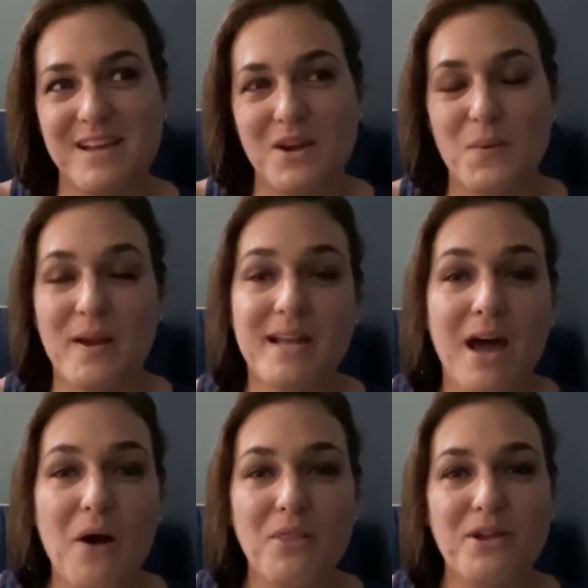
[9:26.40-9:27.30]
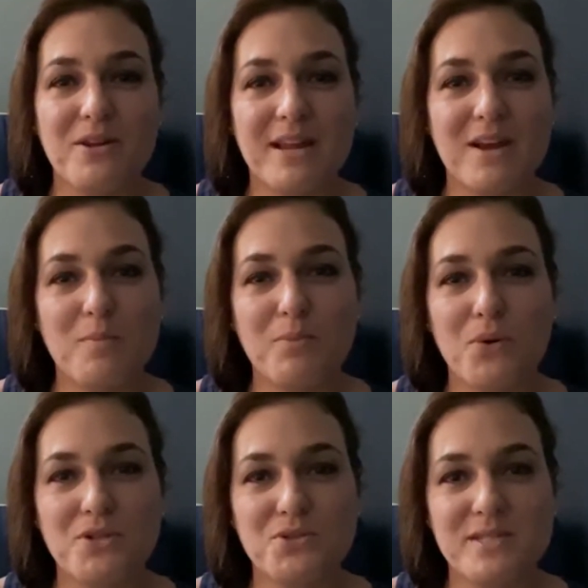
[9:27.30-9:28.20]
Right now they're like our
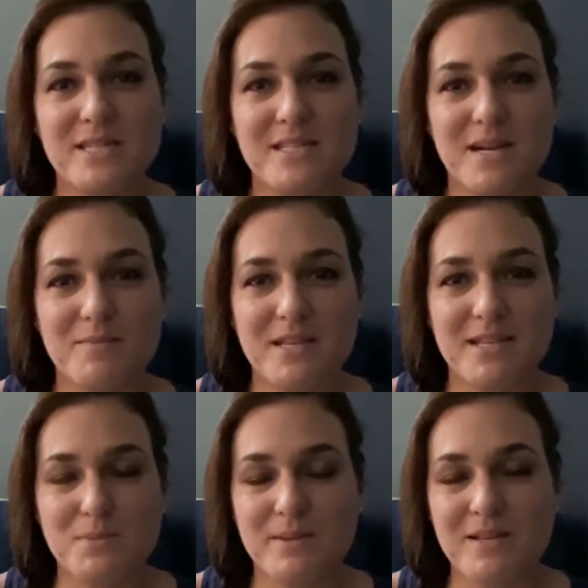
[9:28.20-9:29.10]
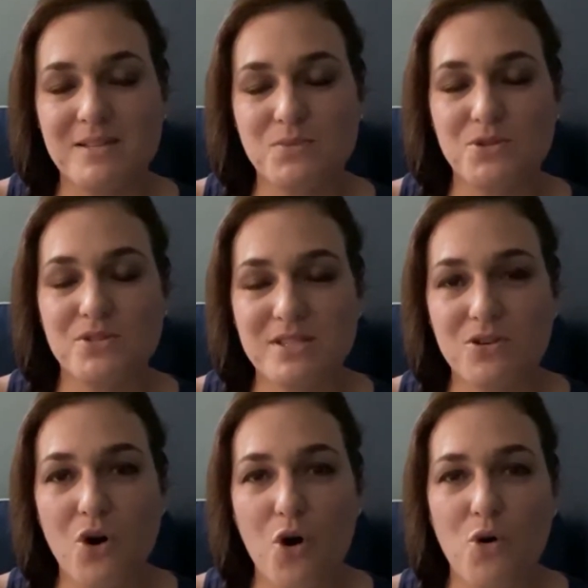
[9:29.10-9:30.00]
poetry tea time days because we're still
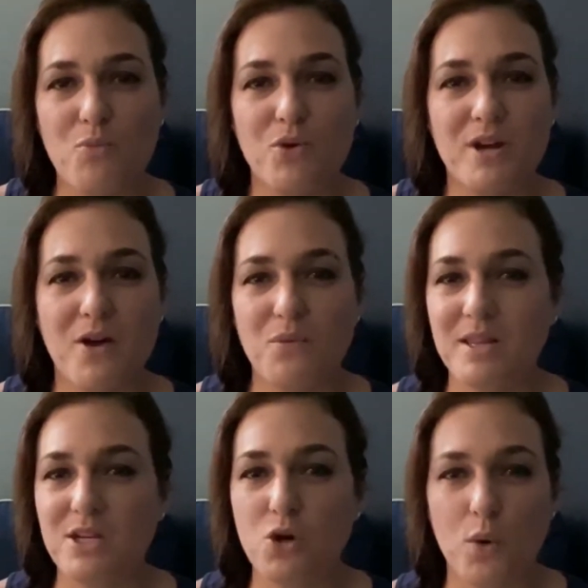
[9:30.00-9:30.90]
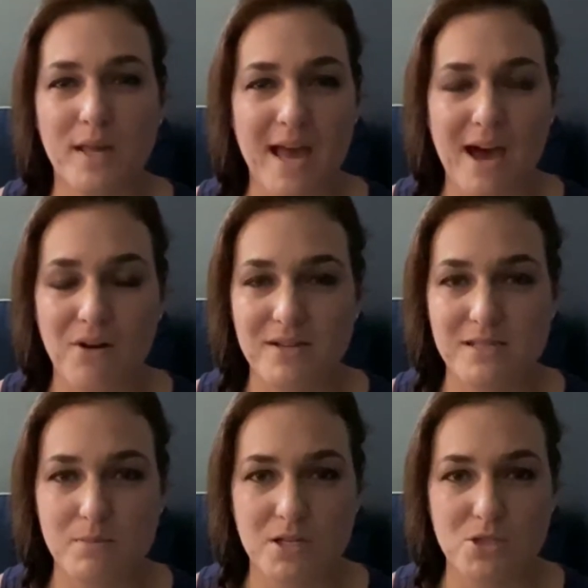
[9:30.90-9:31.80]
home. We're not really going out
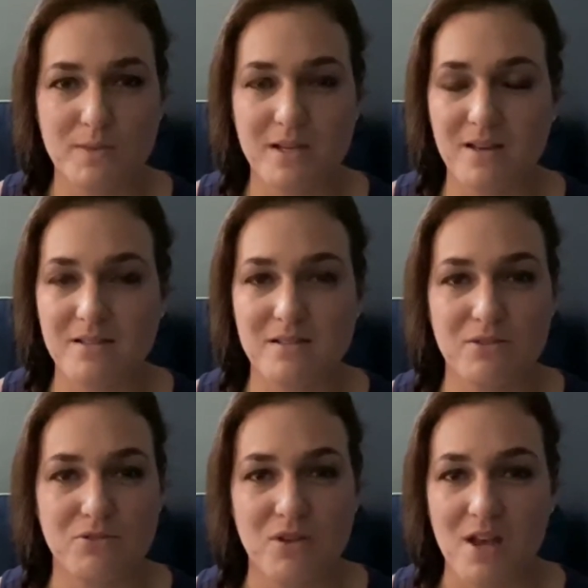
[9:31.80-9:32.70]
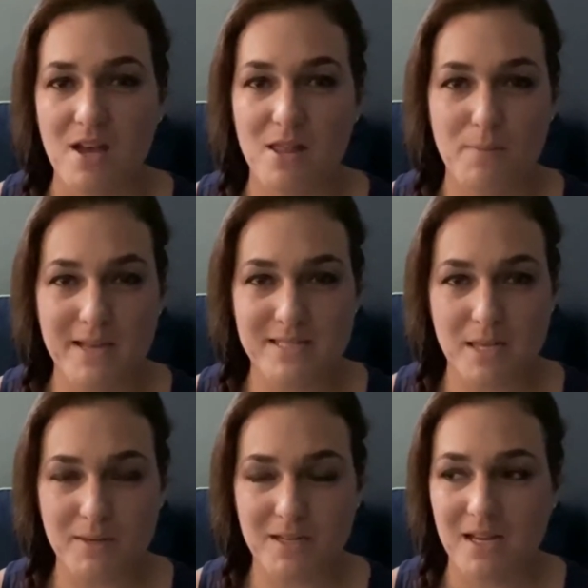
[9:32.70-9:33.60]
as much because of the
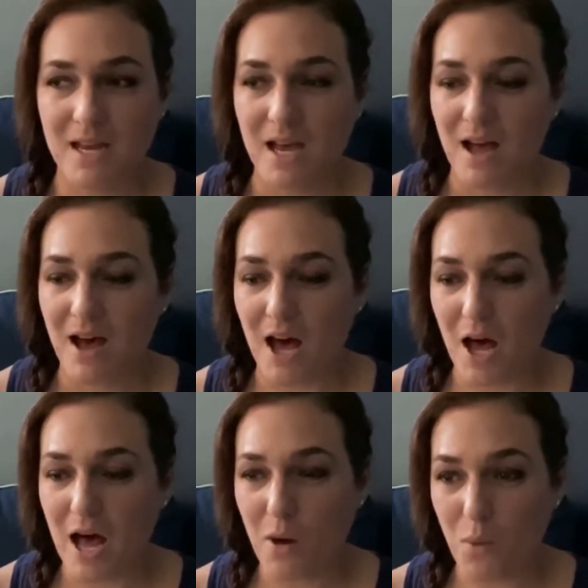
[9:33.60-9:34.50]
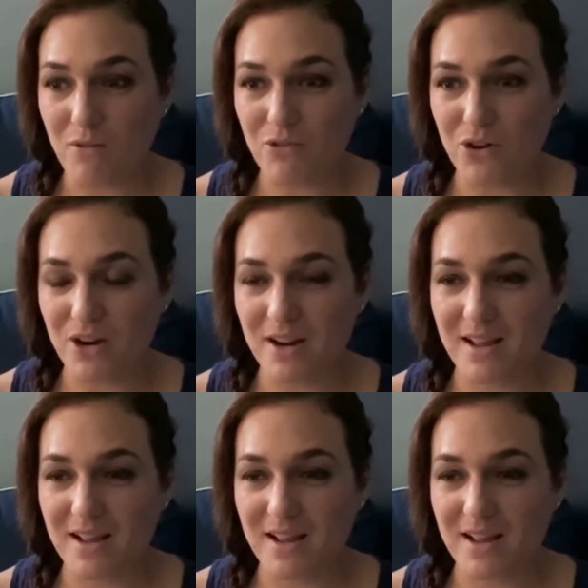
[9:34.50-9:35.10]
pandemic. However,